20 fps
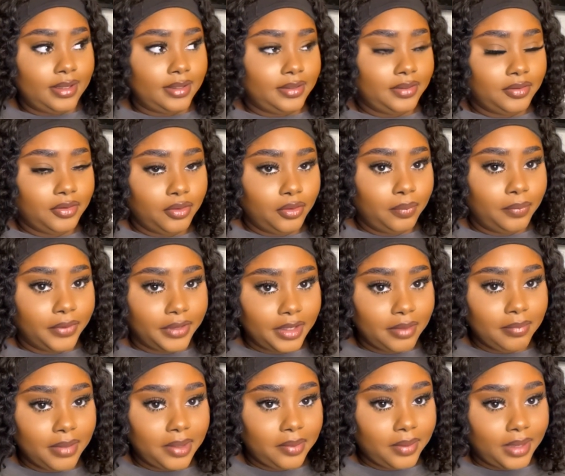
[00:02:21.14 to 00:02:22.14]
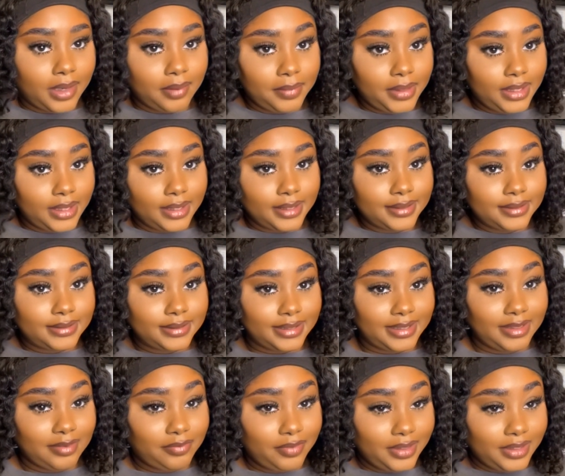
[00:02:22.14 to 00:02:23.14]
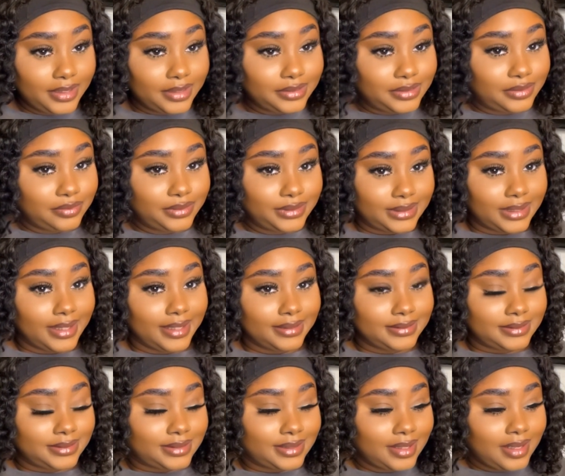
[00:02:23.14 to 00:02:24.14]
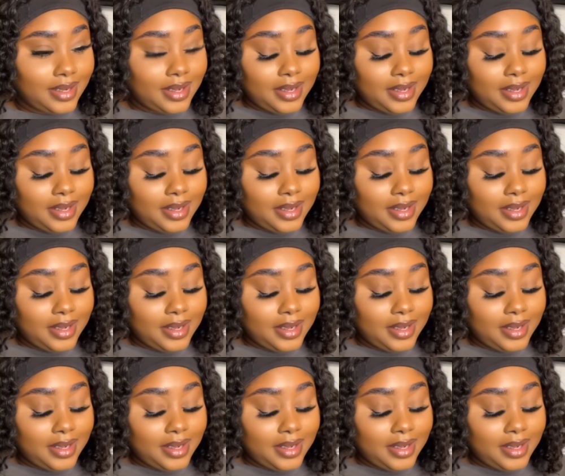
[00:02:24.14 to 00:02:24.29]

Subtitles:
You know, bringing my Grammy in to give a little 2 cents.